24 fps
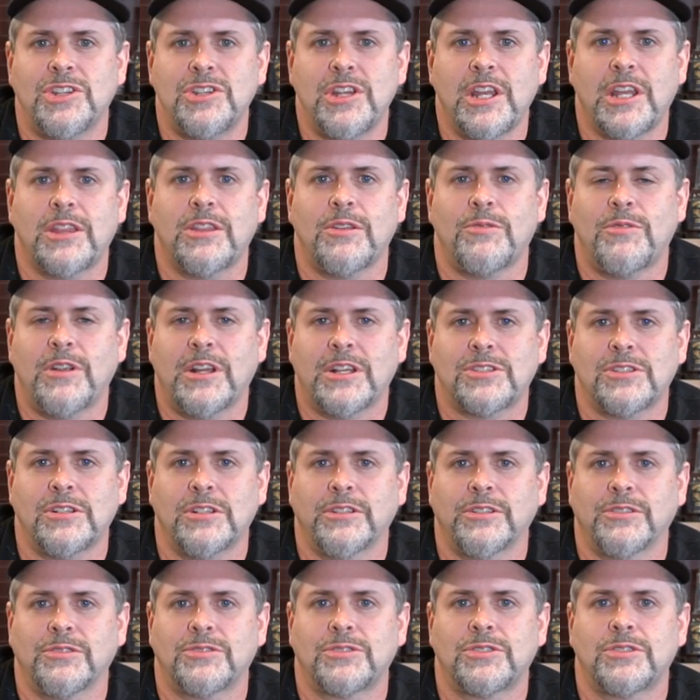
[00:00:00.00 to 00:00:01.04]
shake the rest
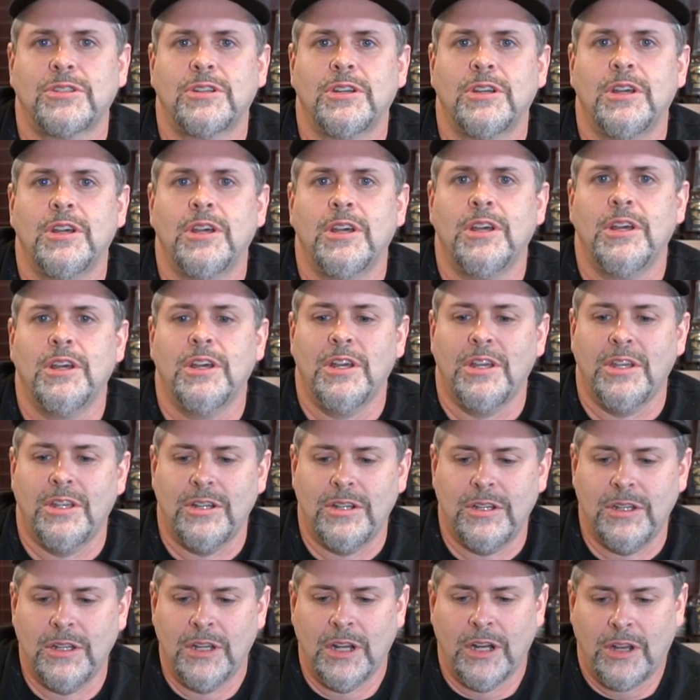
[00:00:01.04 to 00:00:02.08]
loose.
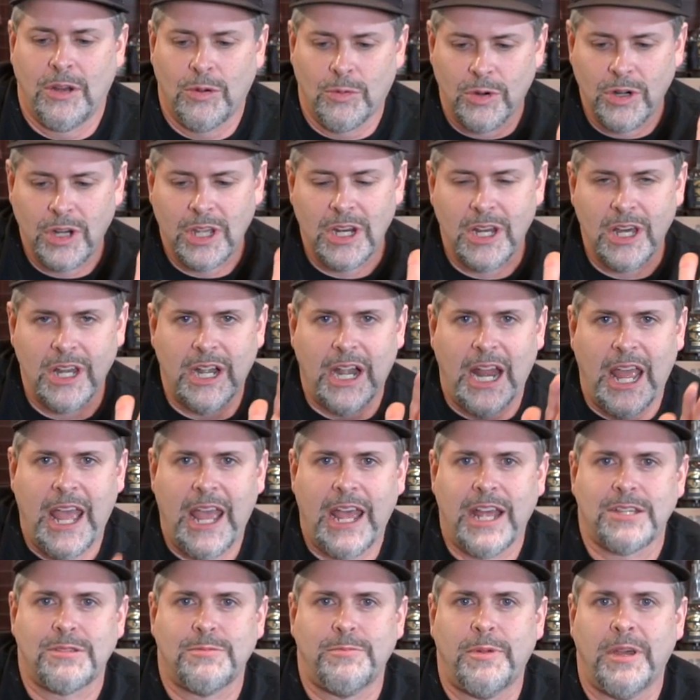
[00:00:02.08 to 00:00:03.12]
You know, you're working on an
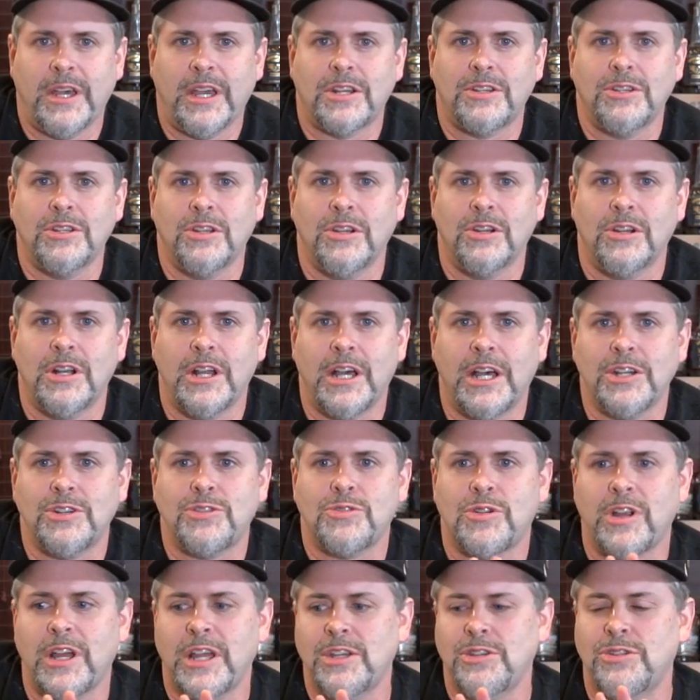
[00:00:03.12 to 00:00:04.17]
aspect. You're not
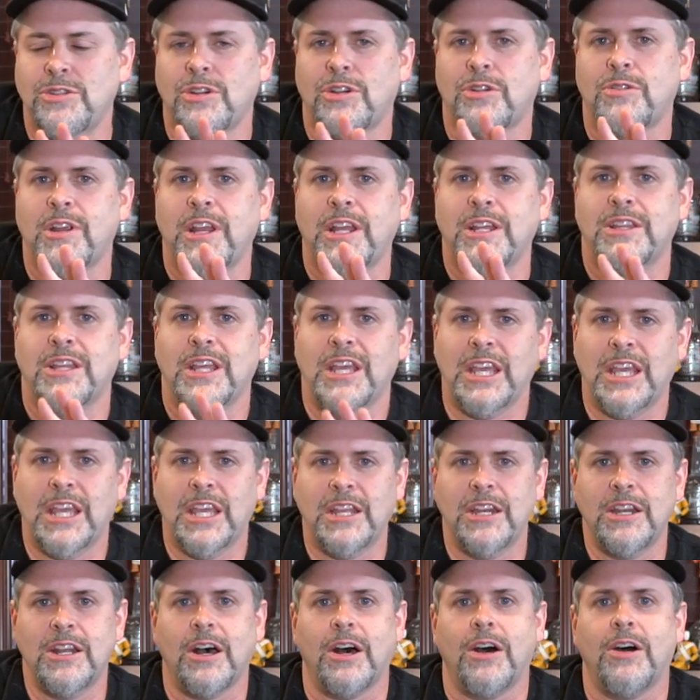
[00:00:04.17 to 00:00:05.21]
trying to create the
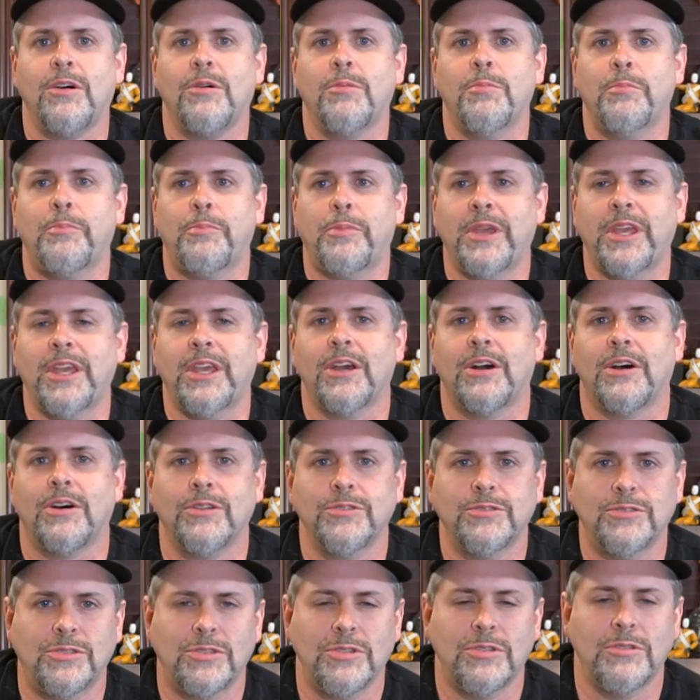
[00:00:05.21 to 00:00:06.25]
end-all,
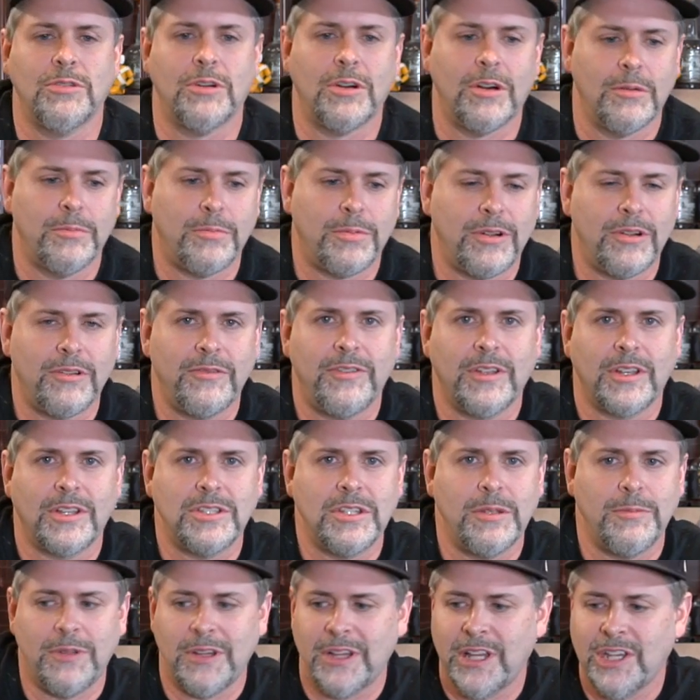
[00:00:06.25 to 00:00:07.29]
be-all, do-all perfect
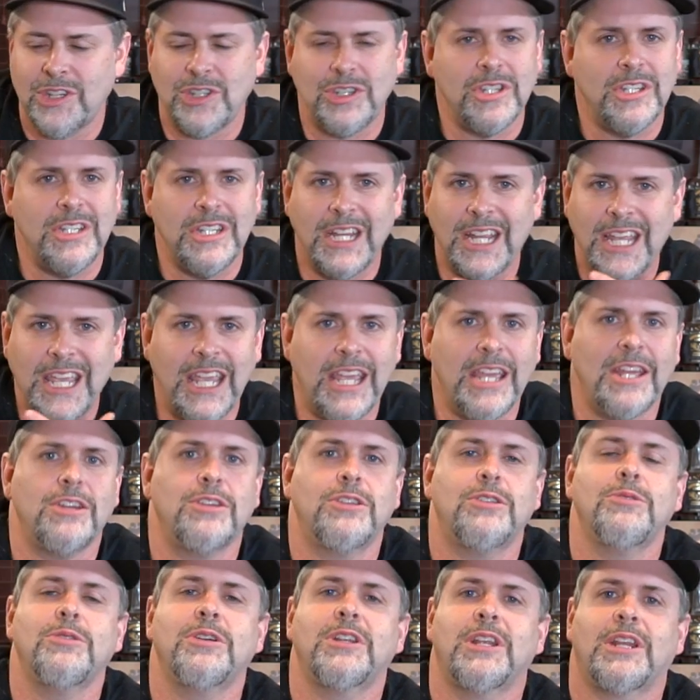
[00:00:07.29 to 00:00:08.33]
simulation. You can't
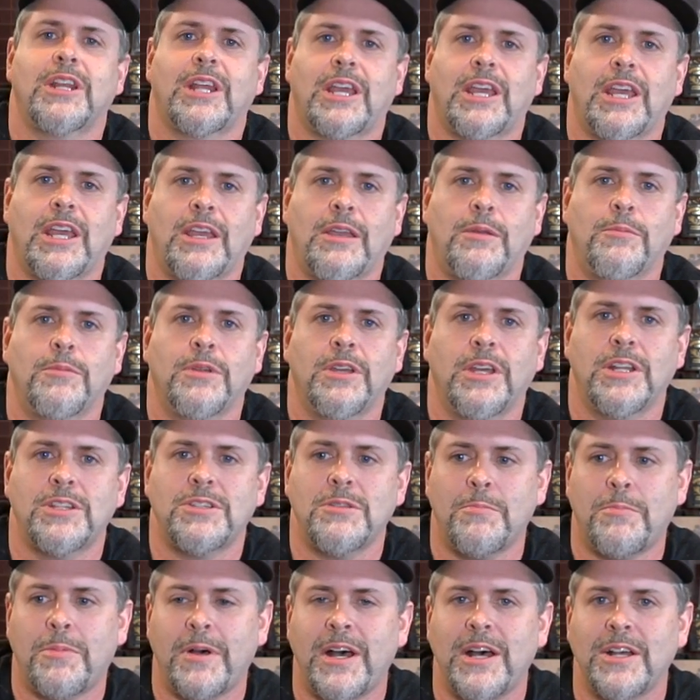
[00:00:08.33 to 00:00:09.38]
do it in a game. It's
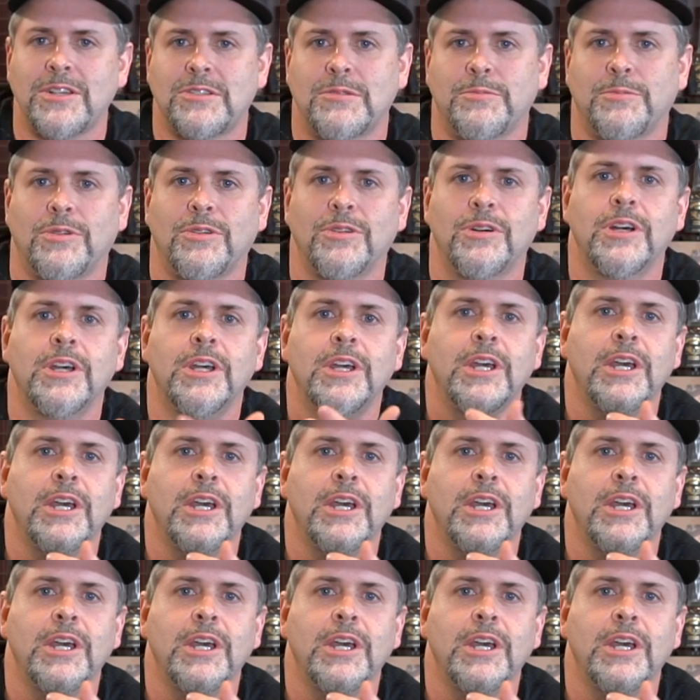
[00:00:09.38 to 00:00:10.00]
impossible.